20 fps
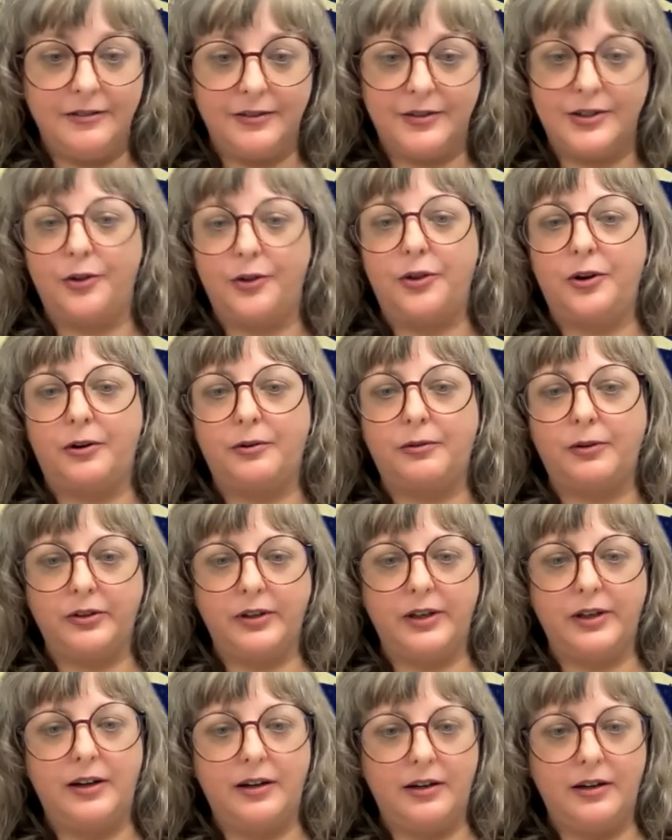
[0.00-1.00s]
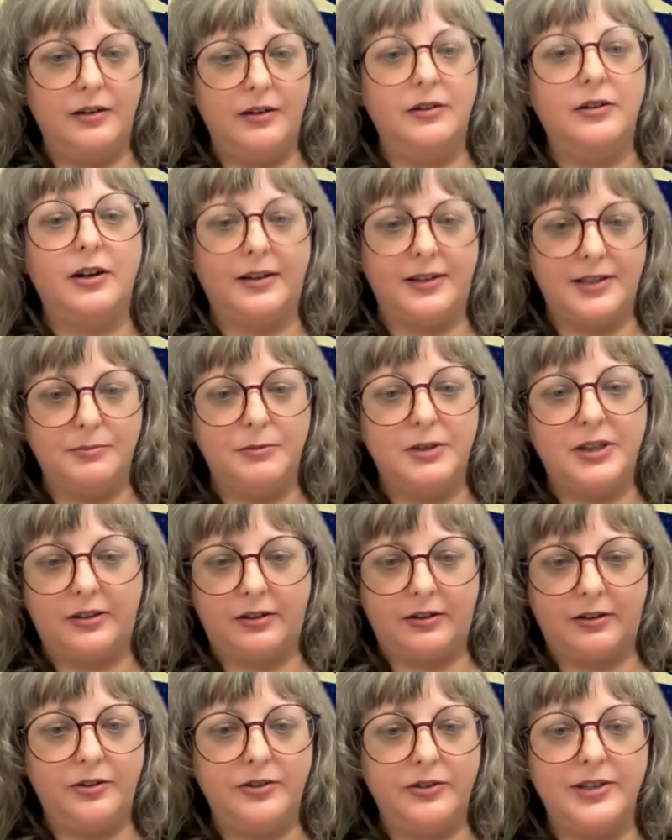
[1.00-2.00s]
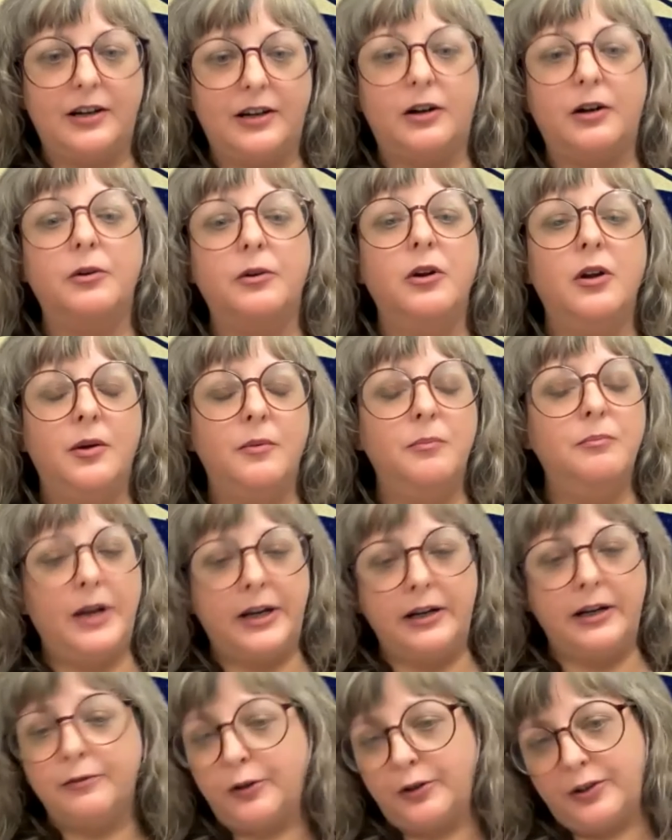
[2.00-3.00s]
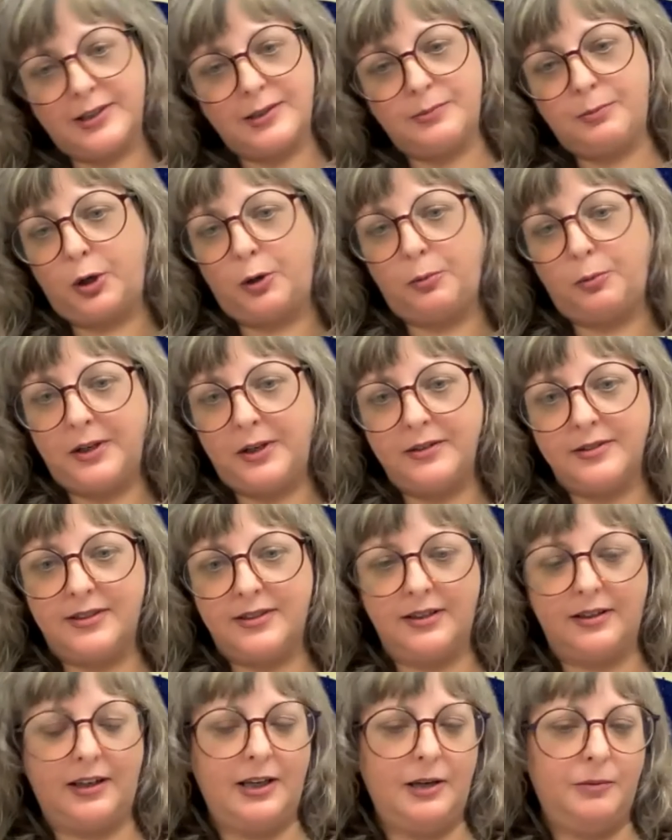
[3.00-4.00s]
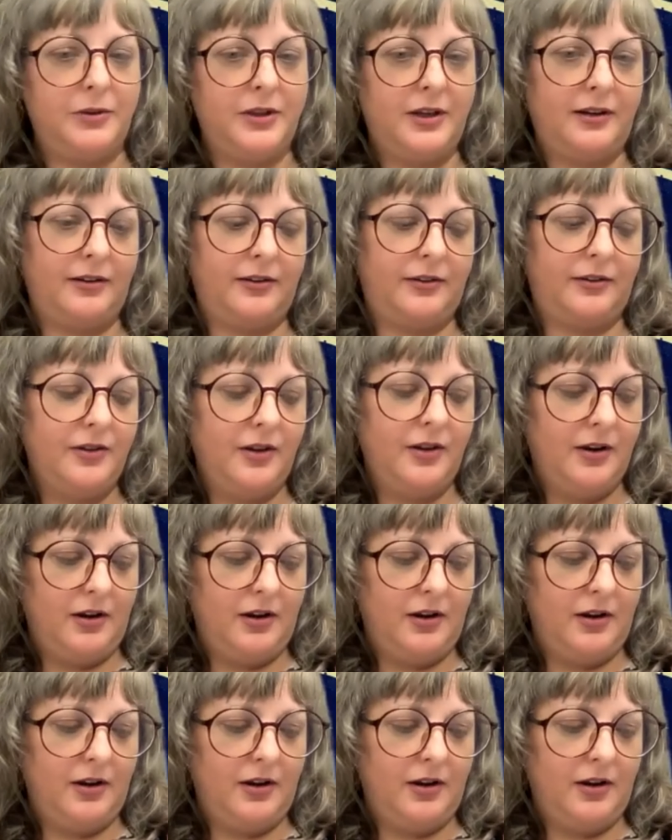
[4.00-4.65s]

So they're really nice materials that are made for this purpose to keep things